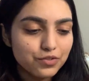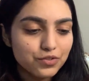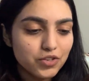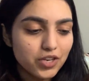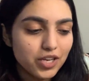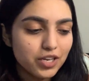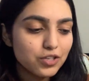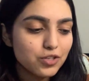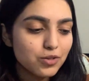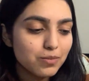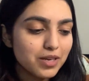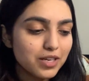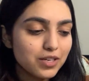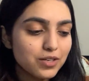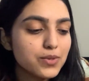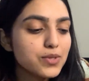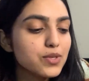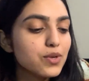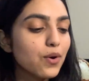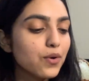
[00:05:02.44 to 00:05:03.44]
of cherry
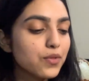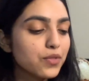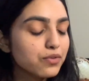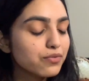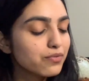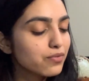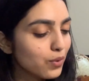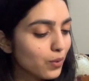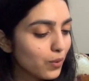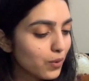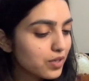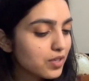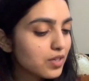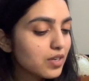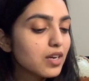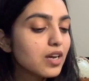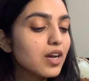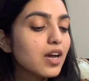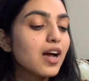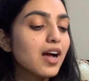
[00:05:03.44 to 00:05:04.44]
tomatoes on the floor.
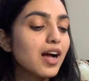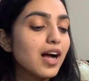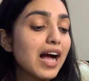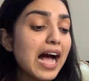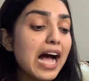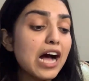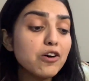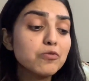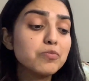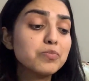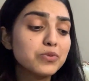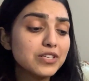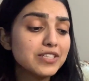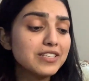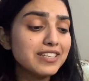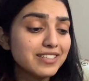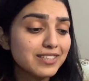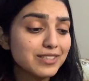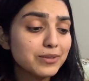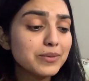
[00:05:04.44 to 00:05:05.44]
How
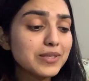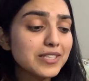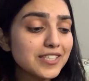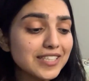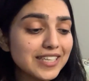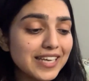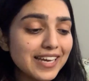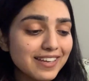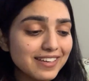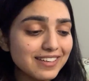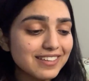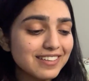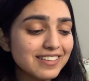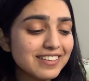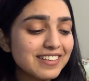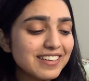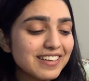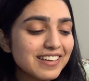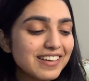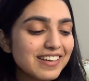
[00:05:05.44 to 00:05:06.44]
pretty, do it
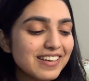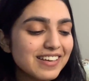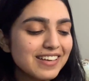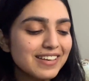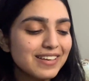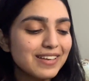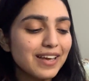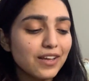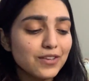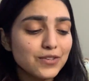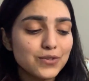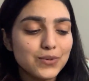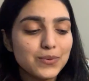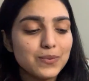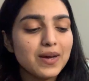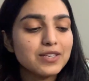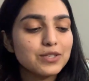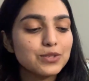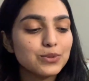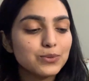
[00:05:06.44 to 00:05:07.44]
again. And so
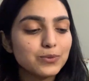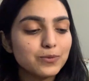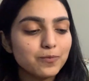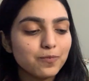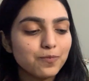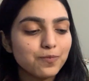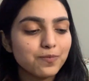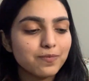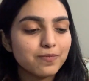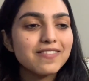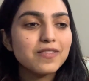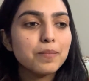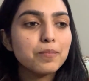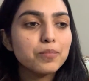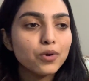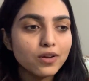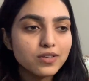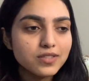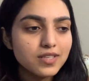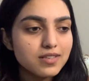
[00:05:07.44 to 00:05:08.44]
I do. The
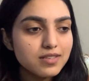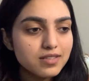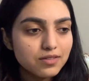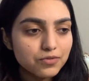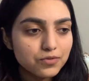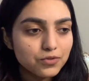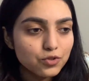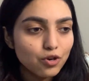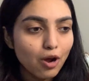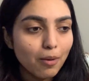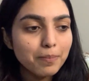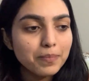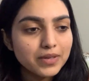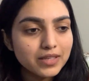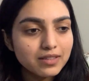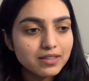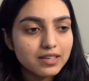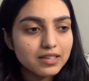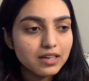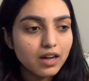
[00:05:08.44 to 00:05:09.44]
process of
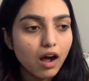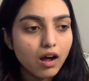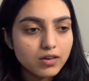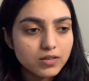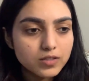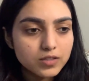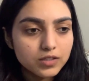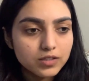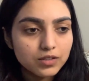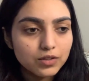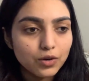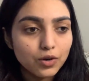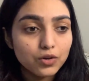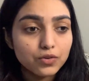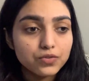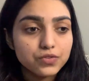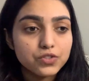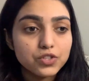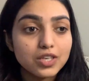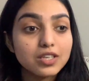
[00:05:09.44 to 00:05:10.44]
dropping the carton
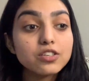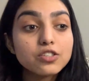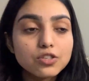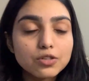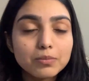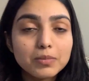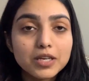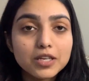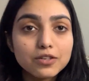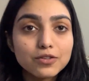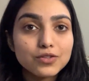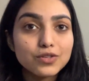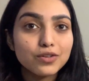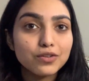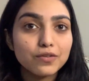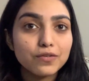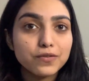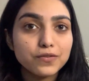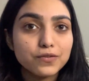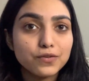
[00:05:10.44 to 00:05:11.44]
of cherry tomatoes
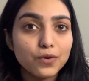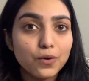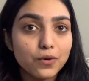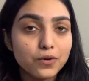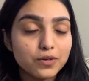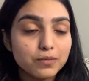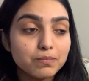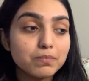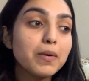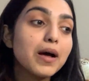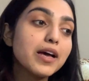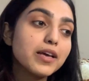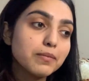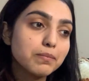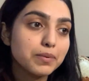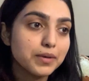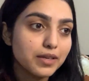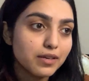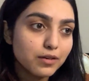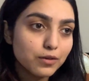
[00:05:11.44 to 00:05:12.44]
on the floor by
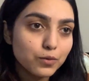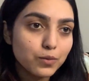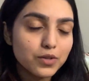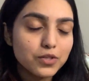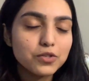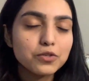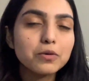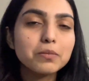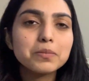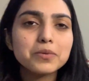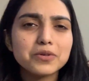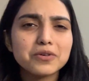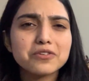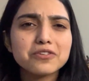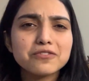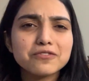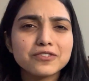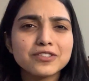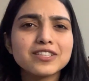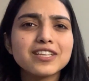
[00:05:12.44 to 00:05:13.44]
Bill was so
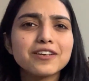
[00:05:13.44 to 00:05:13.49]
beautiful